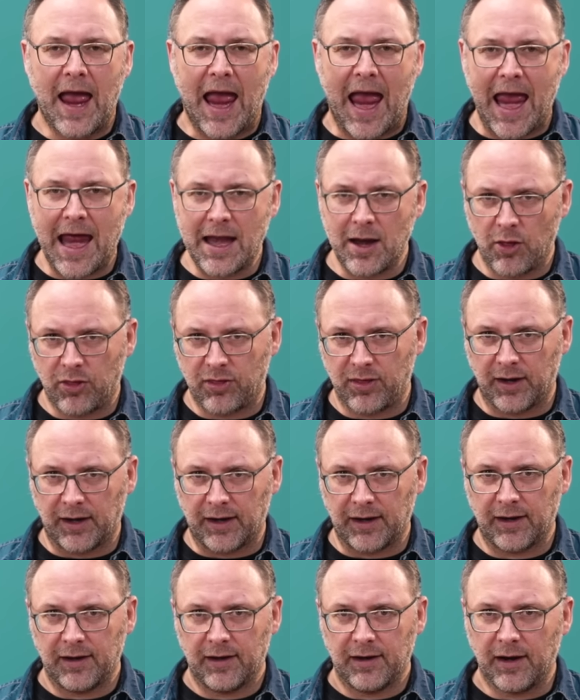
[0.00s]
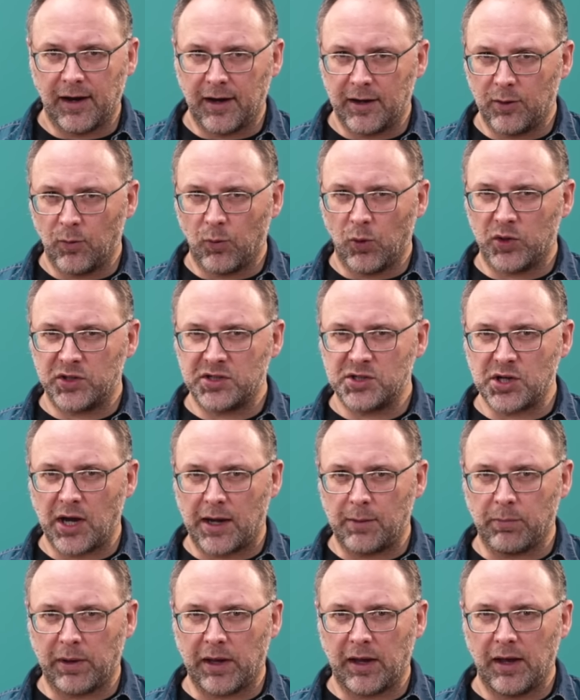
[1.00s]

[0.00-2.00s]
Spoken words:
anything in the water chamber.